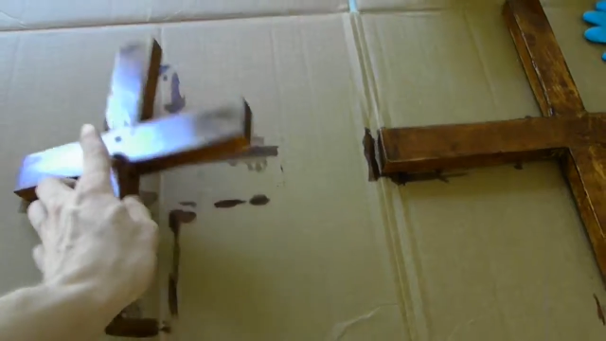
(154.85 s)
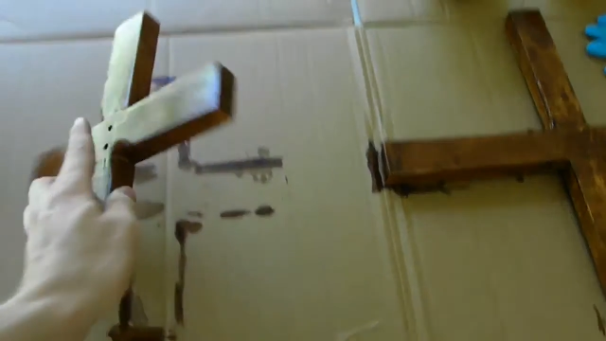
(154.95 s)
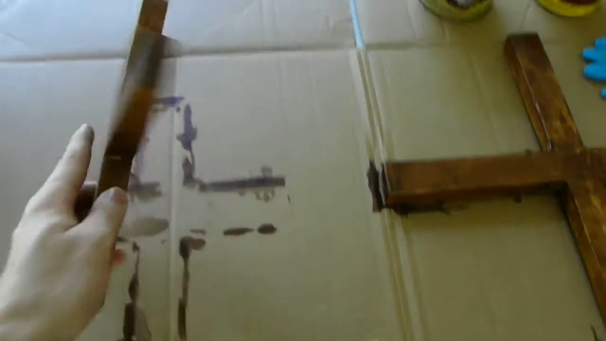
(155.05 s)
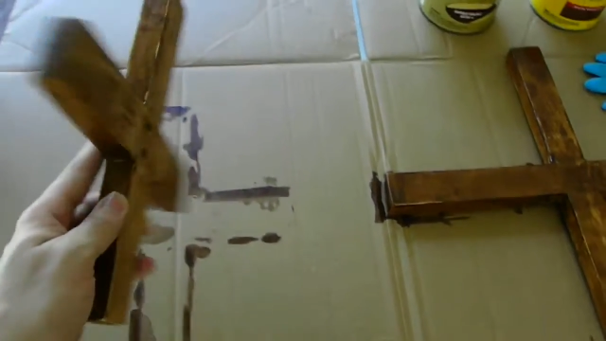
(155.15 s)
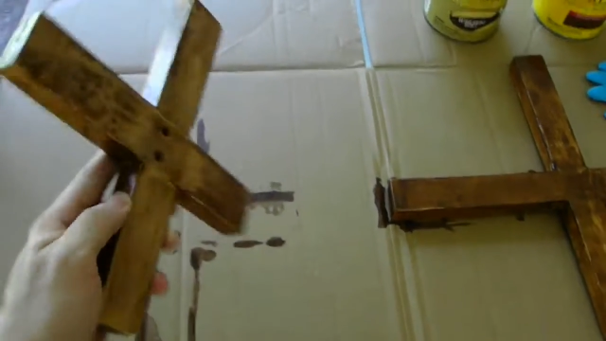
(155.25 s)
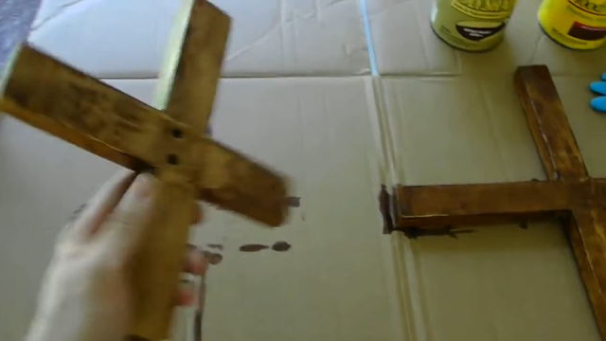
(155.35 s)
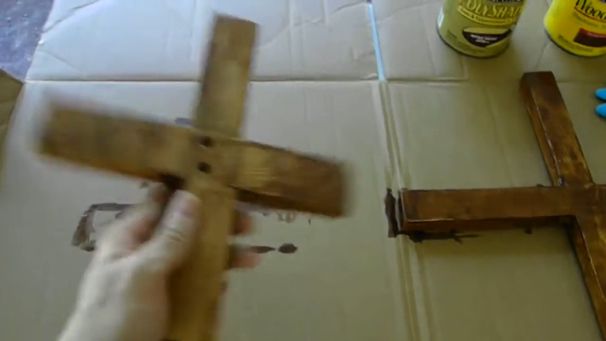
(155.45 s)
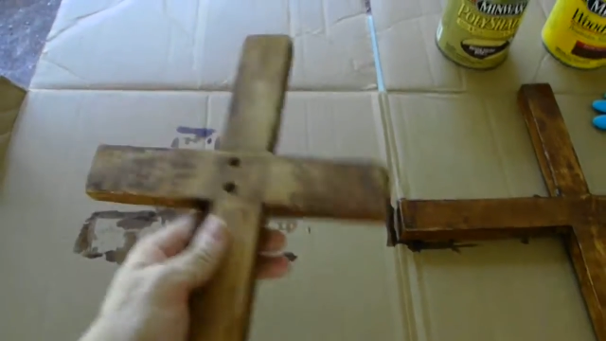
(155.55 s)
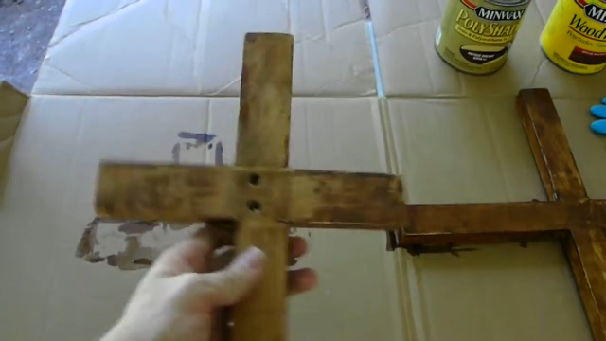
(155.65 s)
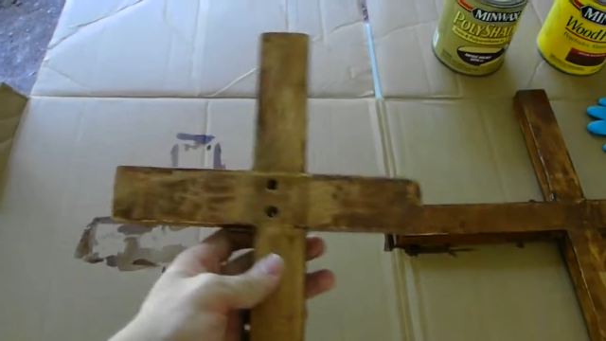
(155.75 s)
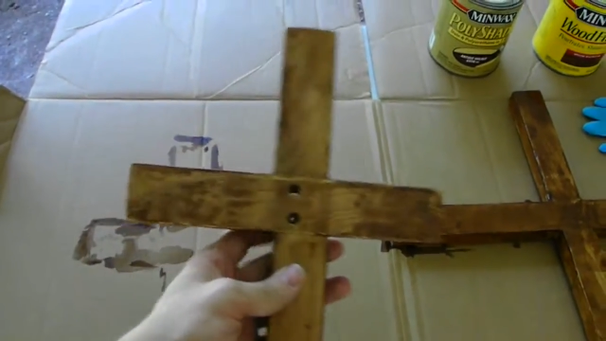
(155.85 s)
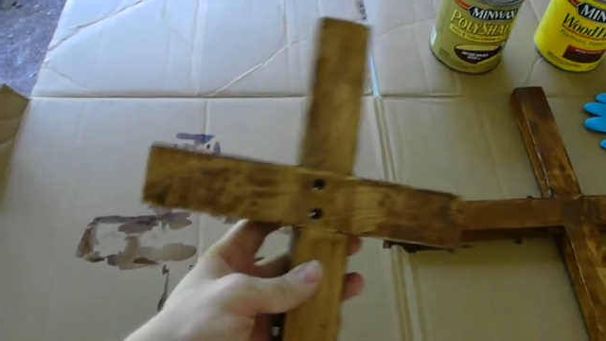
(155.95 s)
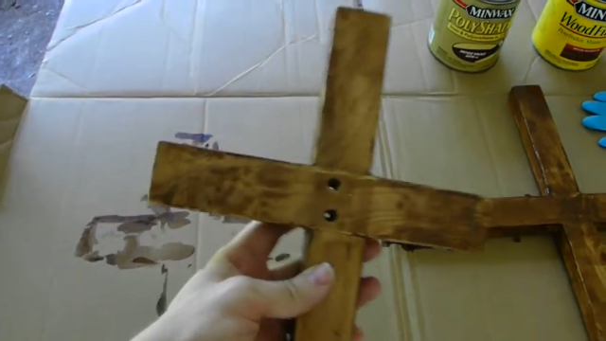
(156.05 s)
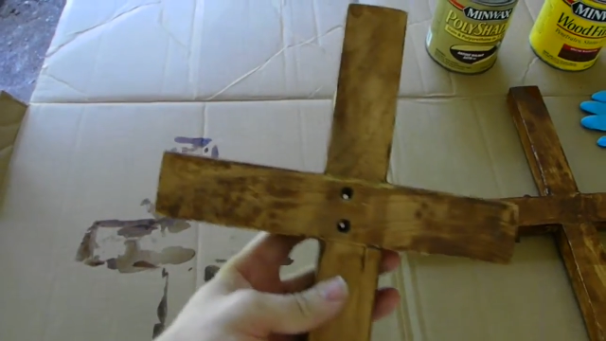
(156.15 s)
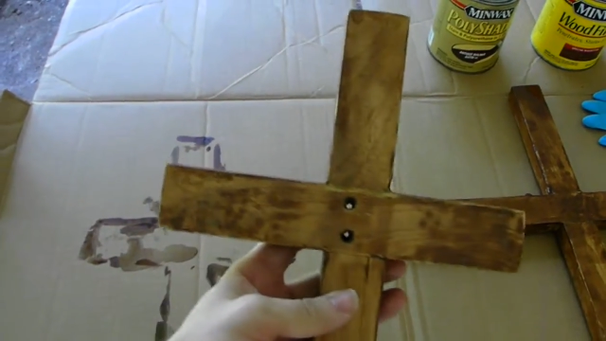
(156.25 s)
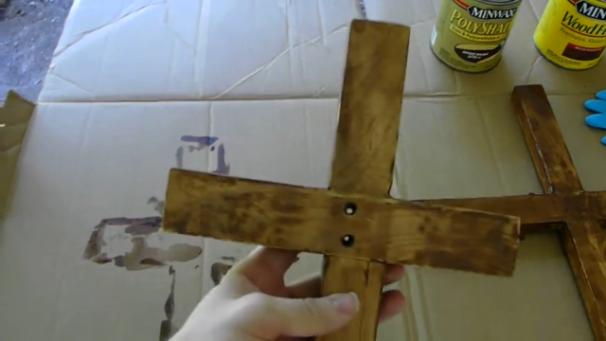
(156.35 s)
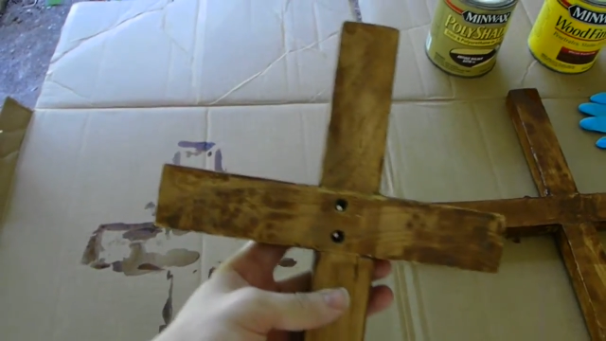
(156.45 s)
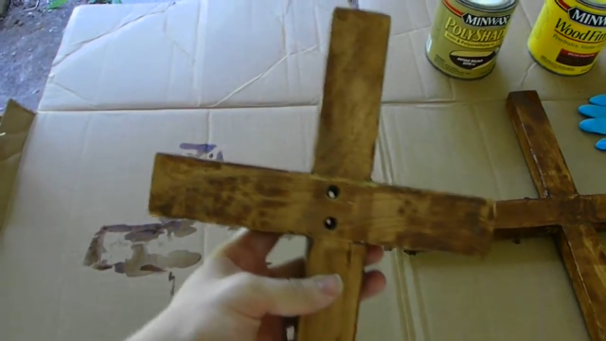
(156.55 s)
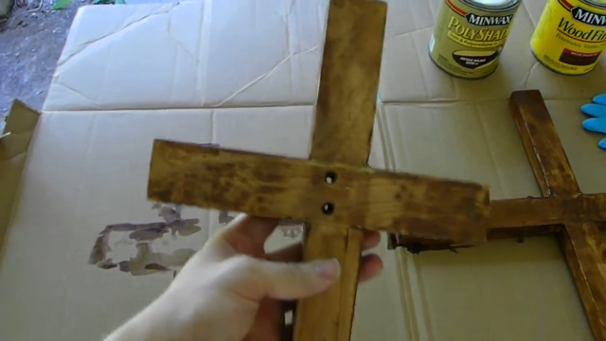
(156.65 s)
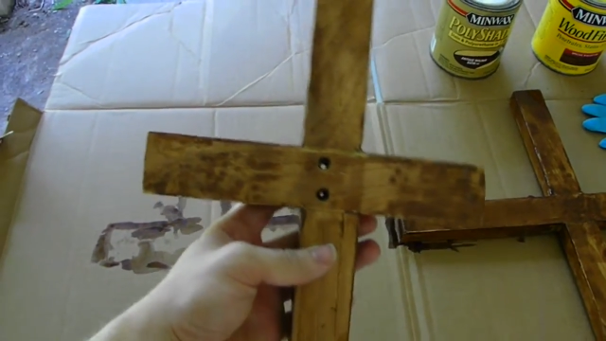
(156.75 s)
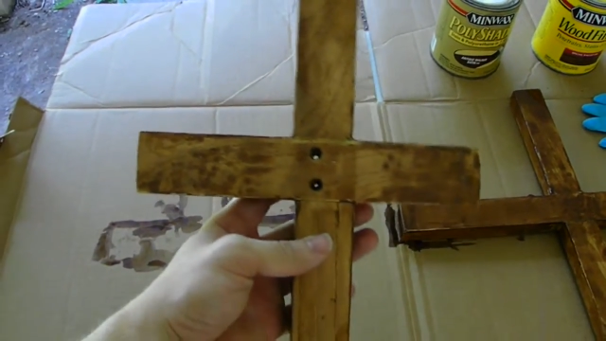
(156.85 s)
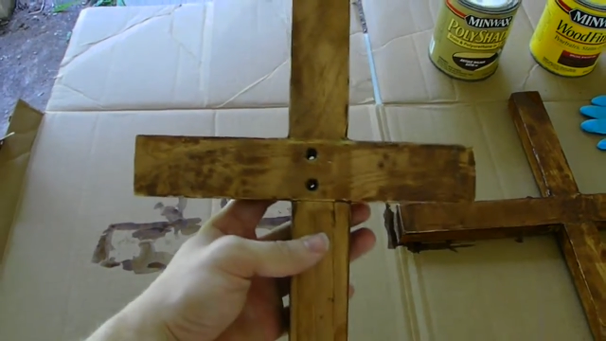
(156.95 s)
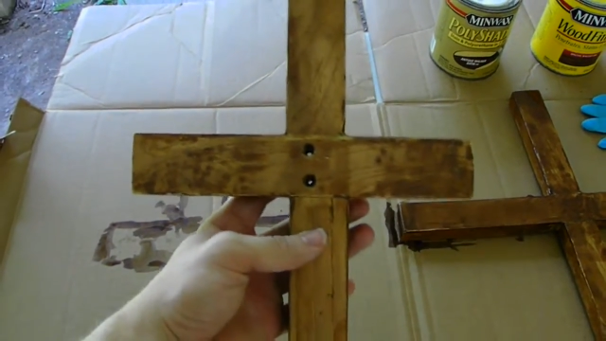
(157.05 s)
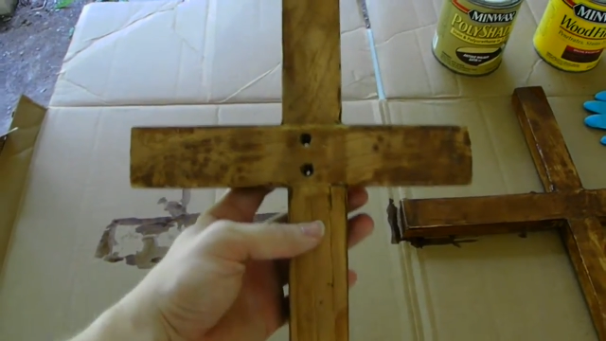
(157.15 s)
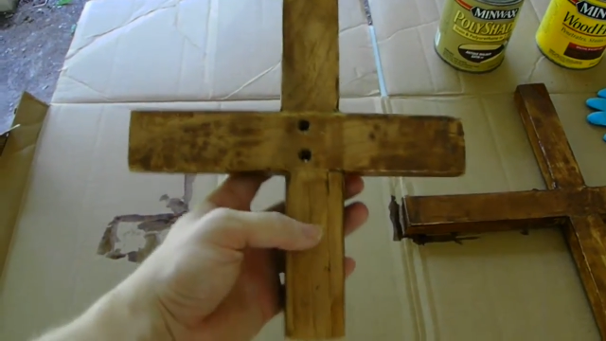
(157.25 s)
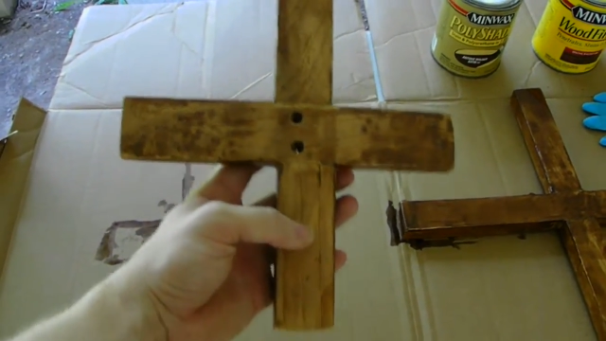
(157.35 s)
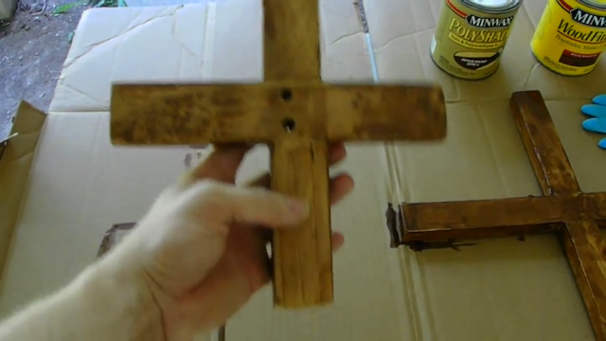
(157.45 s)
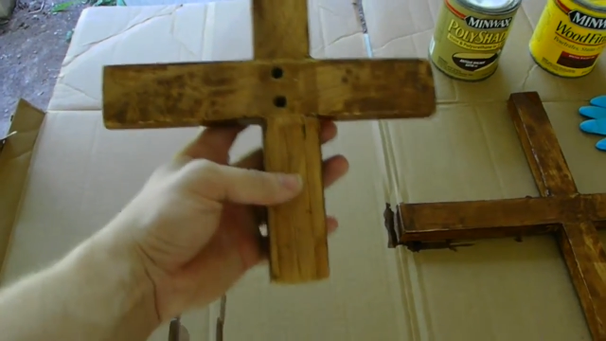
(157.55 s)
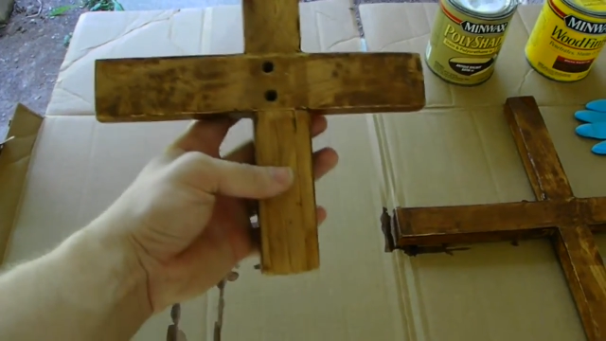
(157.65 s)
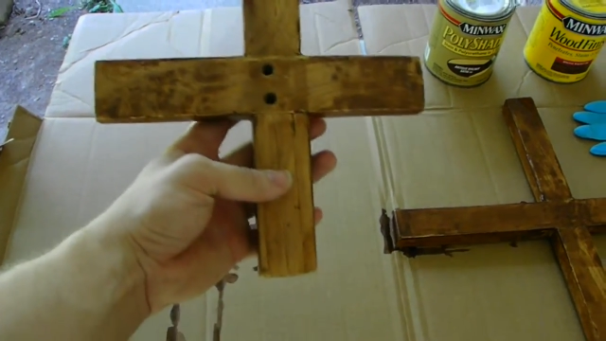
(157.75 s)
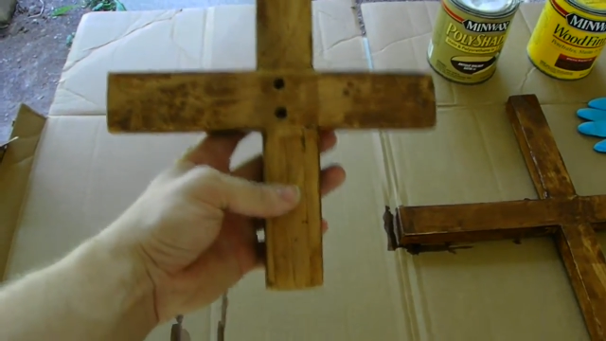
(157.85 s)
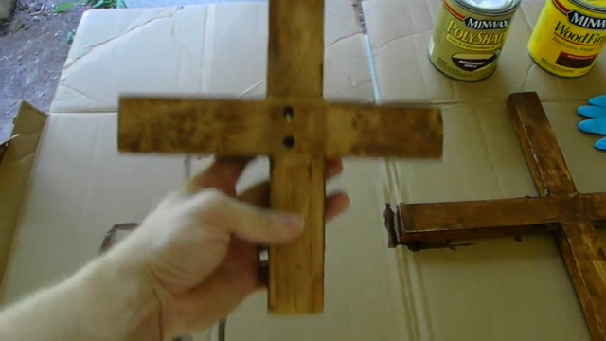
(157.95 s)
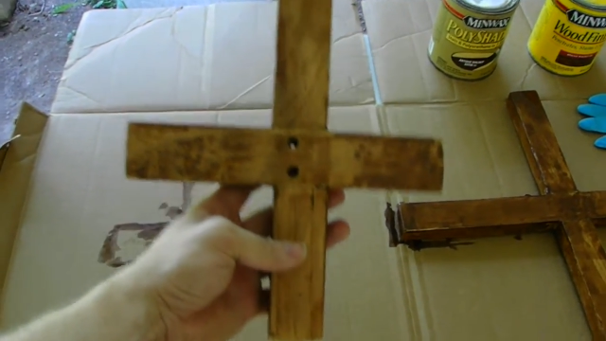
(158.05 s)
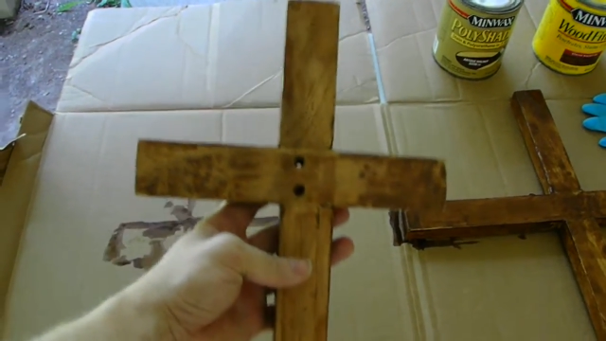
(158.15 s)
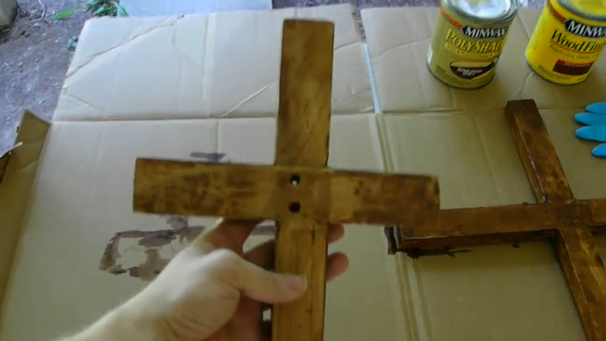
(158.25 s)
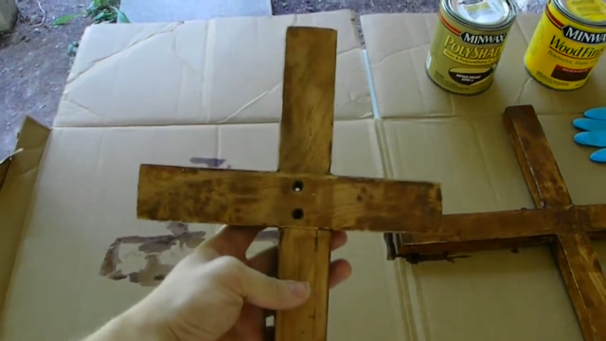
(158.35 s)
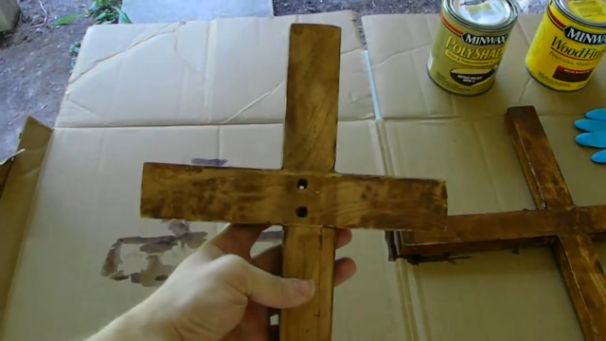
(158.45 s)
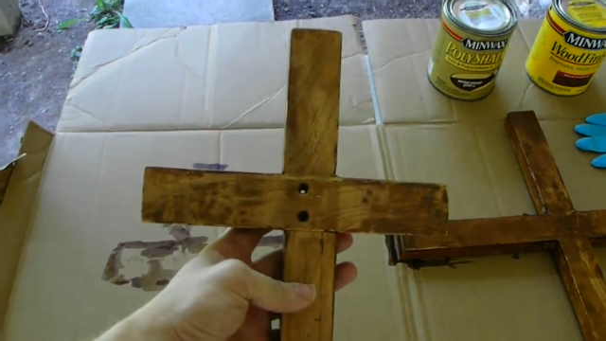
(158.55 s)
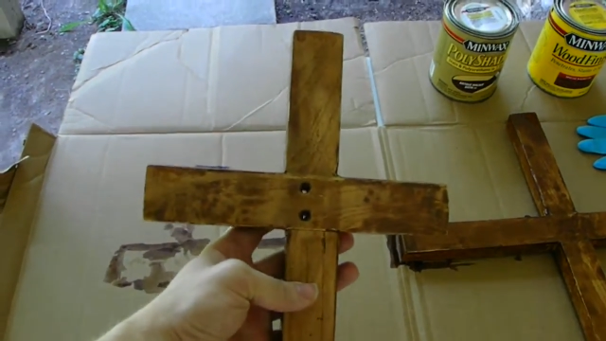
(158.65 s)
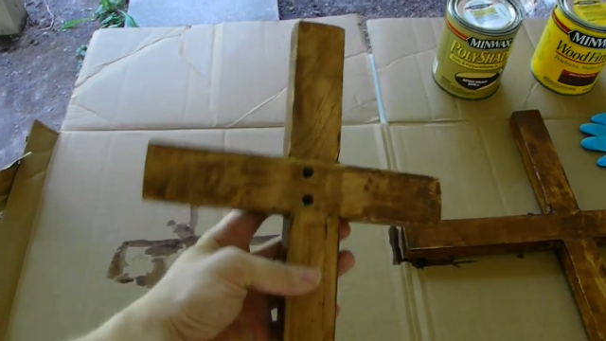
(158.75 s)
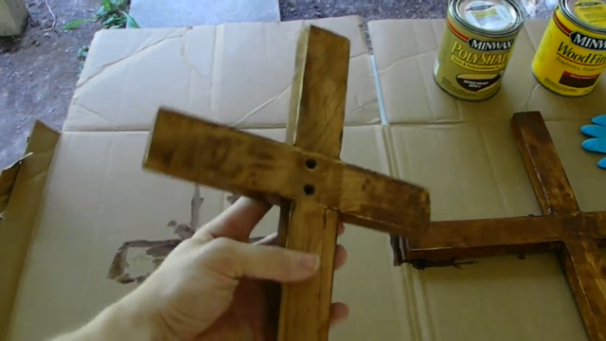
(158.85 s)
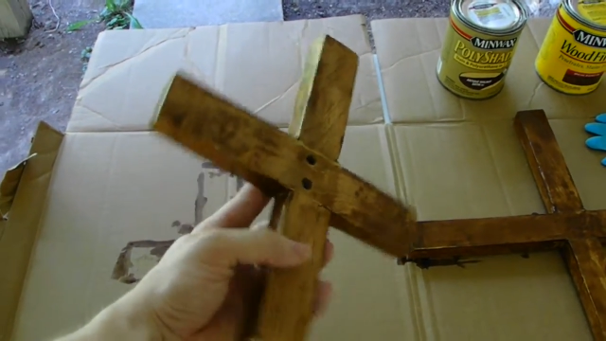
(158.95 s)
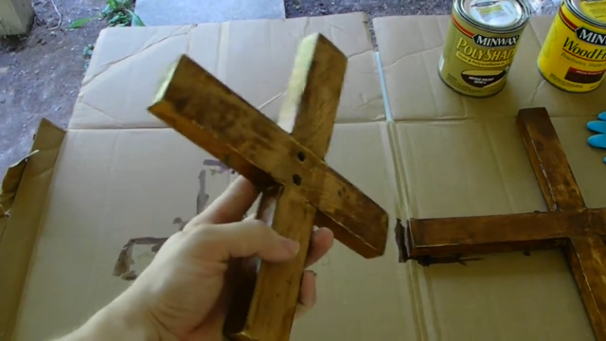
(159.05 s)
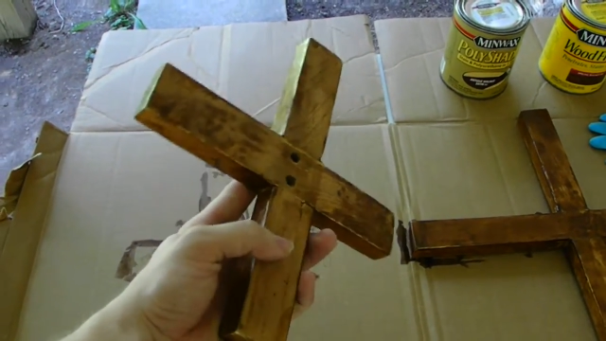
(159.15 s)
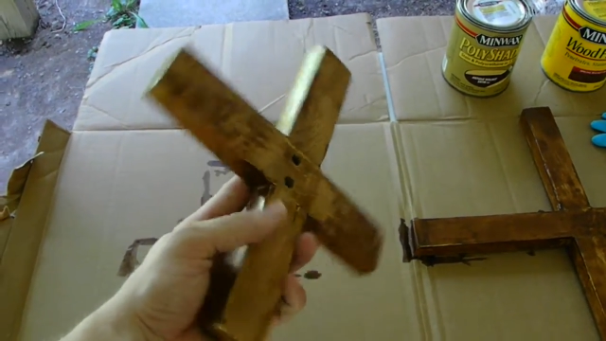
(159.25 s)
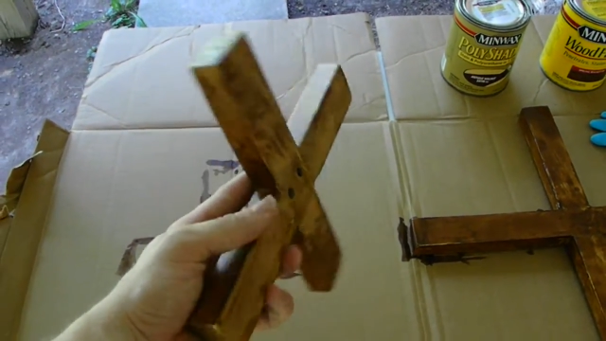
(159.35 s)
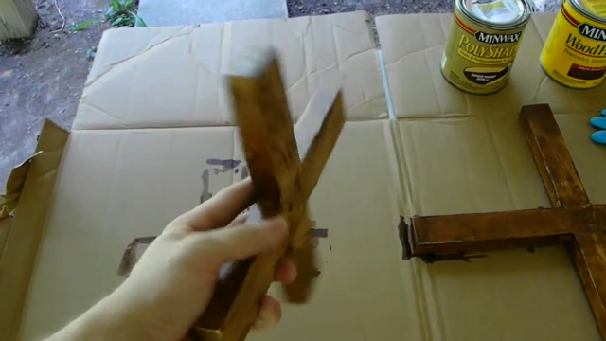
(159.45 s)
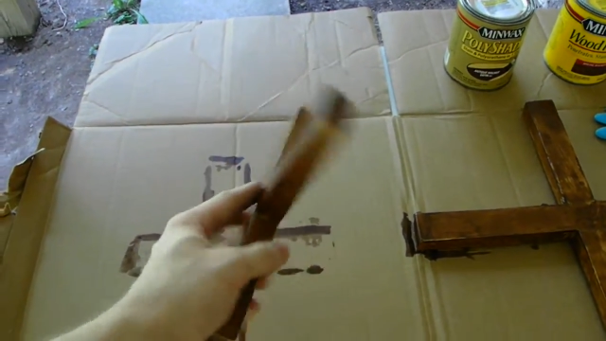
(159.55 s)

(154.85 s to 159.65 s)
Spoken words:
[unreadable: no face in view]